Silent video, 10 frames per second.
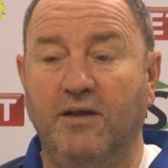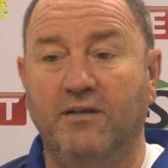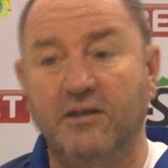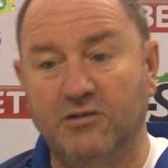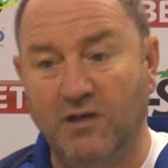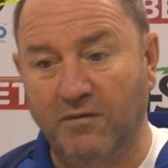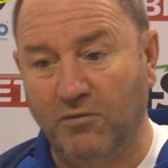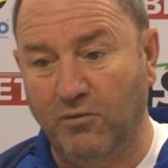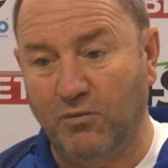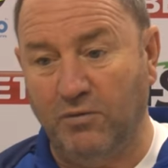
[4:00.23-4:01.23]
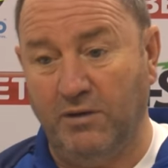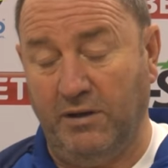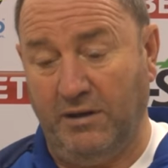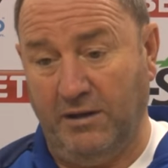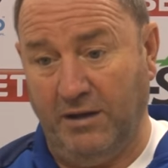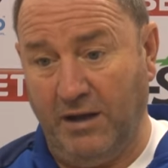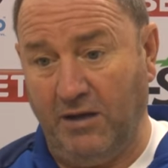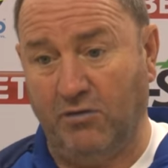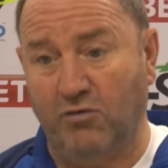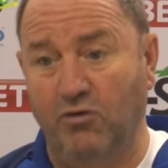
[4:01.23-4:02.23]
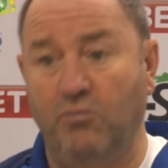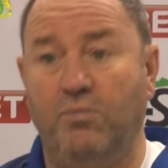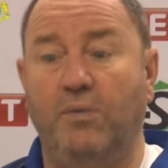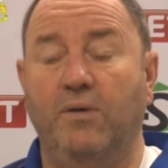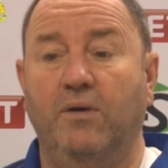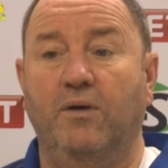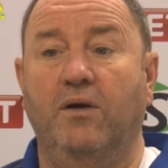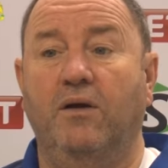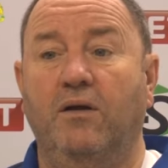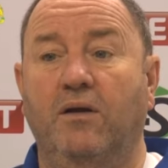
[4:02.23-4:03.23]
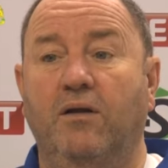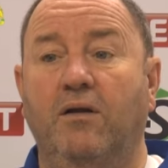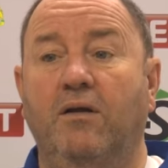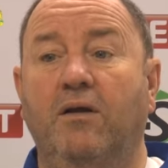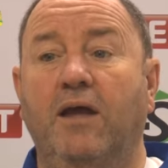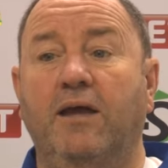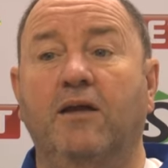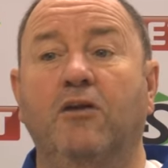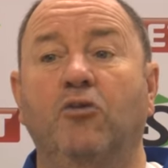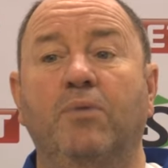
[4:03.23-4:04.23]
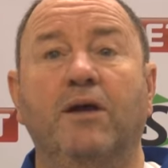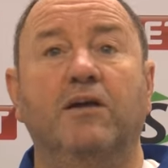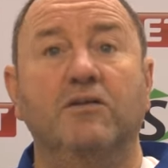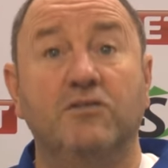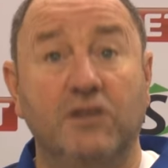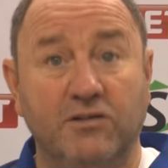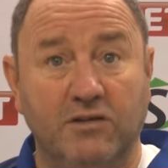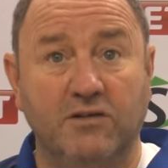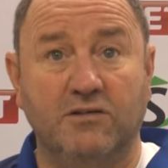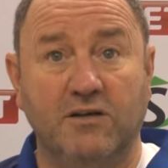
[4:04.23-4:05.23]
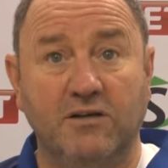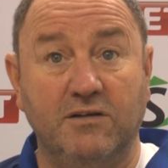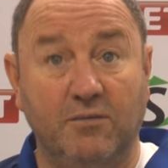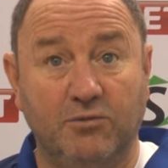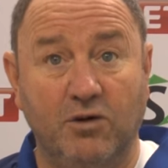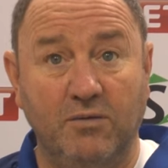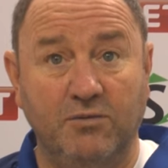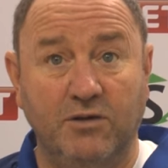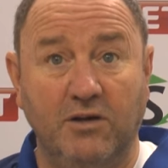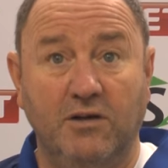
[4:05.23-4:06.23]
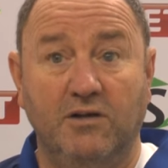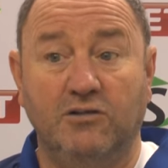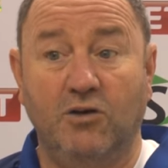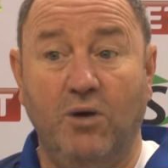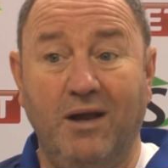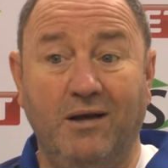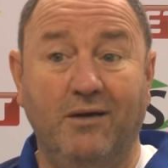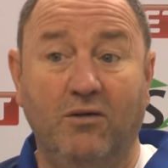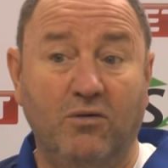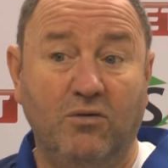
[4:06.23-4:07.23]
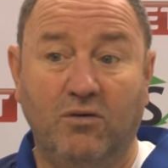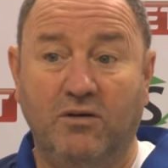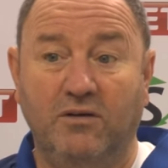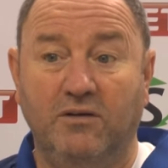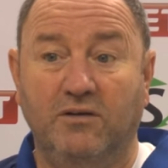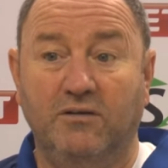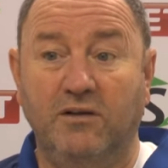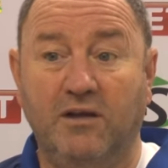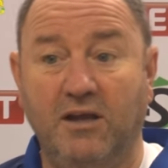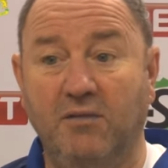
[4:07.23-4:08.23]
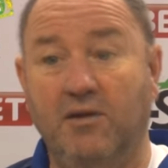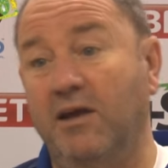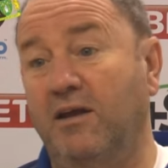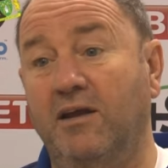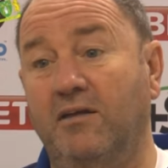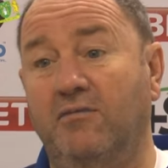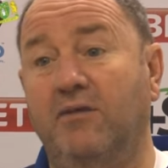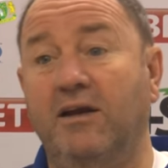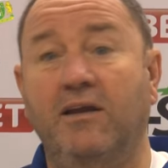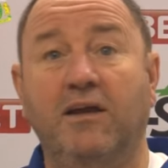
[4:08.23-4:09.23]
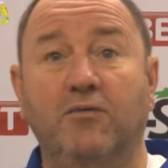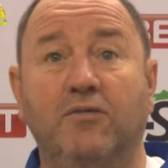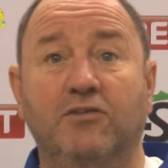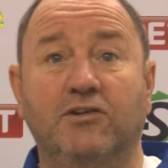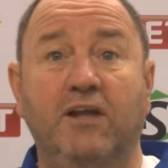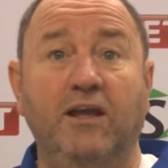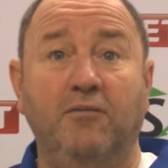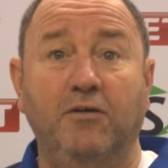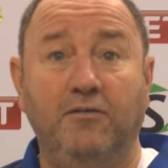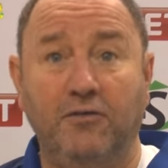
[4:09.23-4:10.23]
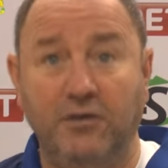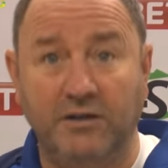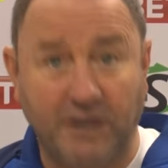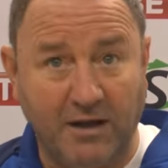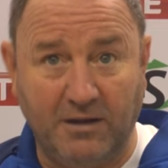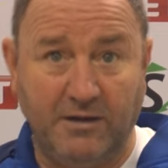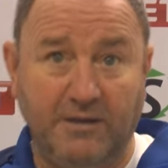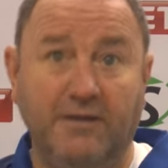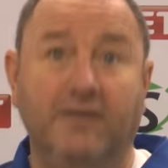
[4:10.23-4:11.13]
at this level in our group lack a little bit of consistency sometimes. So how long do you keep getting it around the head with a stick before you duck?